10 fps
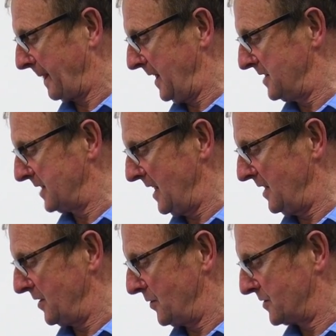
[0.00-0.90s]
In
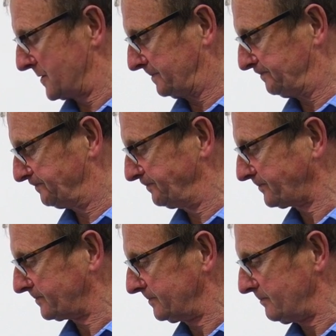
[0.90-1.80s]
daily use,
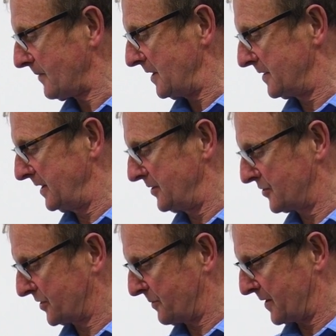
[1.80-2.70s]
the
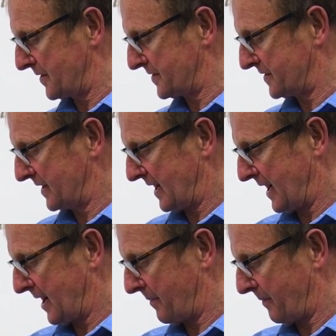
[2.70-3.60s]
instruments
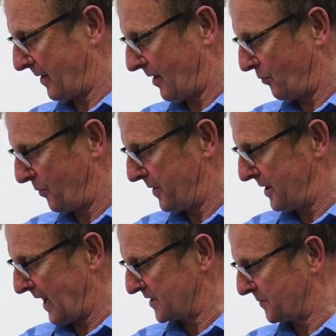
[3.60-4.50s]
will
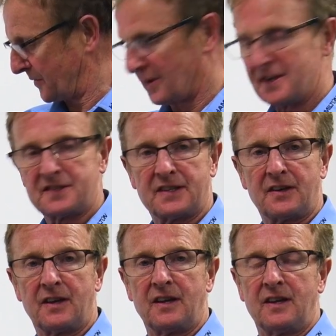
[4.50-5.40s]
be
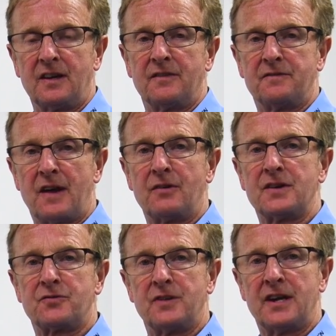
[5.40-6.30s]
aspirating
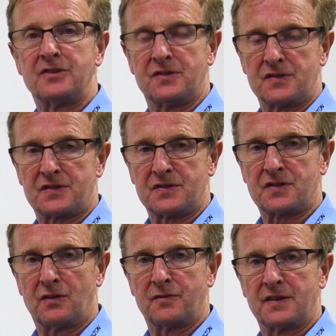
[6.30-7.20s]
various reagents and
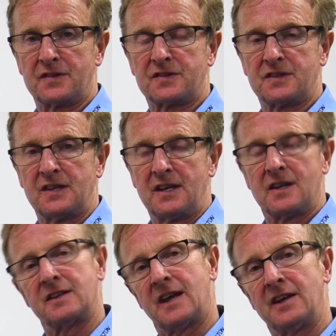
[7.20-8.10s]
solvents.
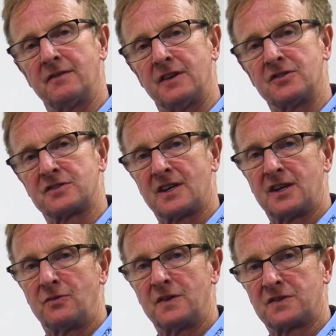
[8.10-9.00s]
At the end of each
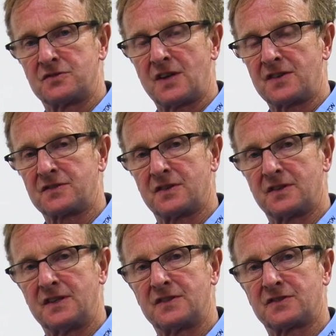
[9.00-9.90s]
day, we suggest
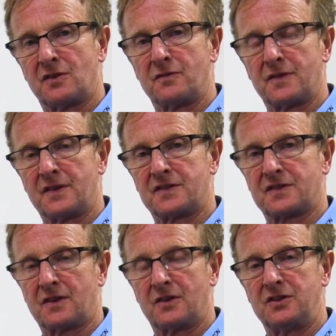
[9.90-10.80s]
that the
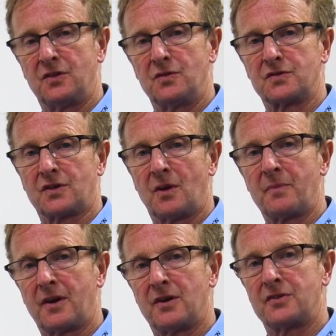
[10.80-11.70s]
solvents that are used are
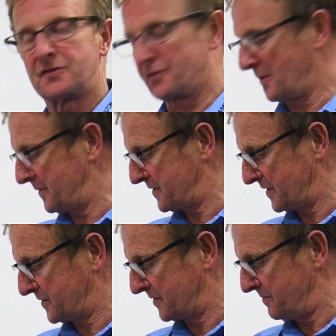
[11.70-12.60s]
purged from the
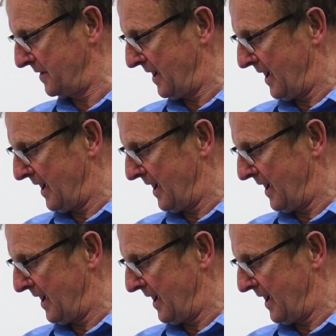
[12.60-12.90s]
system